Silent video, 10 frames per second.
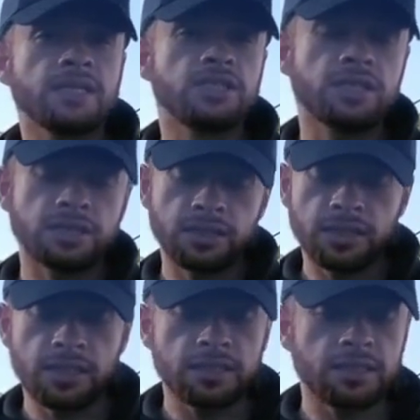It's just an
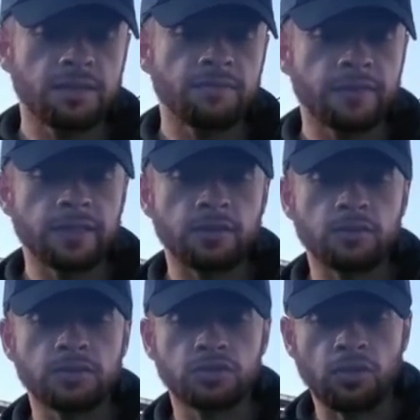easier
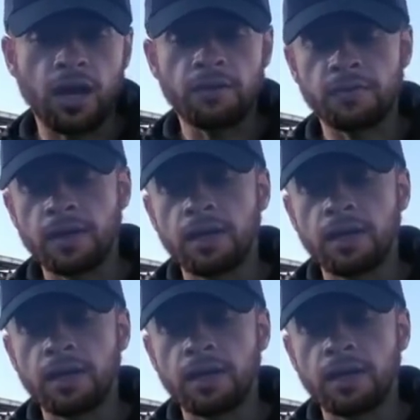vehicle to drive.